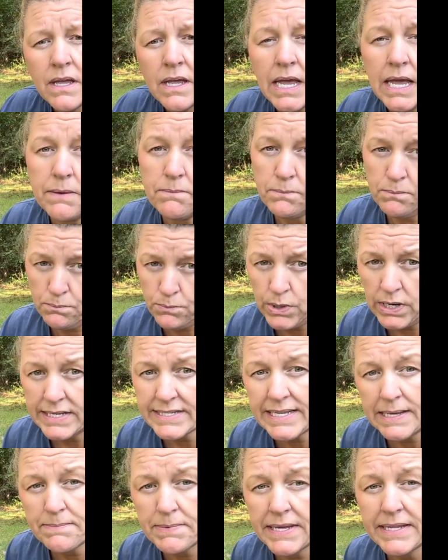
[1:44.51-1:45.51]
And when I
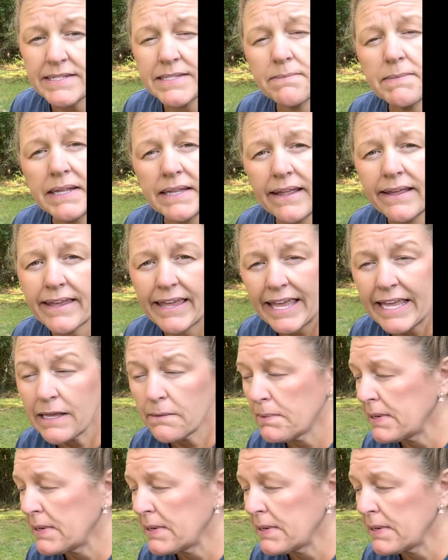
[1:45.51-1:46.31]
say pens, I mean like ink